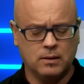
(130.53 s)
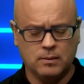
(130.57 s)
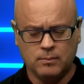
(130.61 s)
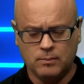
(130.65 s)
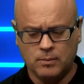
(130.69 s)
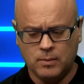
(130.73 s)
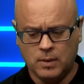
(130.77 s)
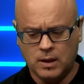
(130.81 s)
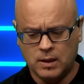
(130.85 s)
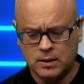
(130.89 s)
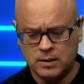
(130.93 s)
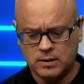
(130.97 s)

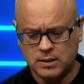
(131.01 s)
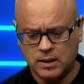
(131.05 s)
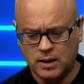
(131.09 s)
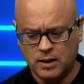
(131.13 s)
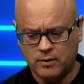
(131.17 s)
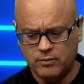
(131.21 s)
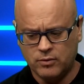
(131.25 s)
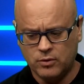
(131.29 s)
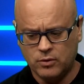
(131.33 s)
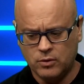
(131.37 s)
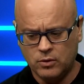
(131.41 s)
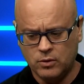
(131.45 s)
might
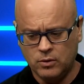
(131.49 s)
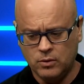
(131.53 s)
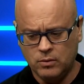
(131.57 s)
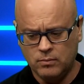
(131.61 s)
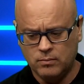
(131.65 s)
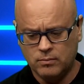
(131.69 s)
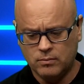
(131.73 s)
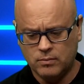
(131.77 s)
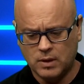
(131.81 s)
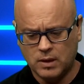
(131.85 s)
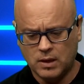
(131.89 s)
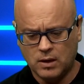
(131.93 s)
have her
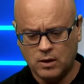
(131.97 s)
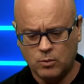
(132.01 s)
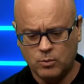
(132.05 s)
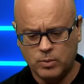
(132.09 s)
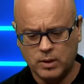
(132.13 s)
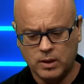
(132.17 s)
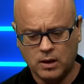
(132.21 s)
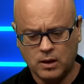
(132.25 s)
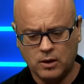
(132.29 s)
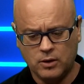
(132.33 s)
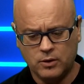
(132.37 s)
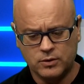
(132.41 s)
a little
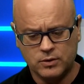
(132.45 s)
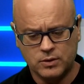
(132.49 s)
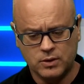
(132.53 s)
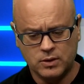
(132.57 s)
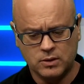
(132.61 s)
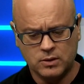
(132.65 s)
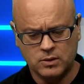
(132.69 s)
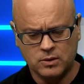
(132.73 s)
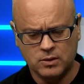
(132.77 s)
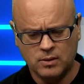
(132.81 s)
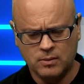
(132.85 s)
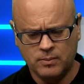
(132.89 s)
bit closer
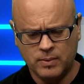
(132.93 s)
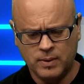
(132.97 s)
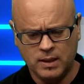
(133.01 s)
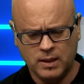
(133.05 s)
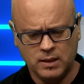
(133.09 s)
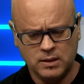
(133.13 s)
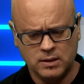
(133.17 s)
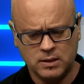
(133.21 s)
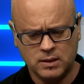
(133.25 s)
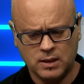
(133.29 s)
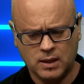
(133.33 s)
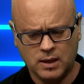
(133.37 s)
to the
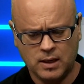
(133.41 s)
pace.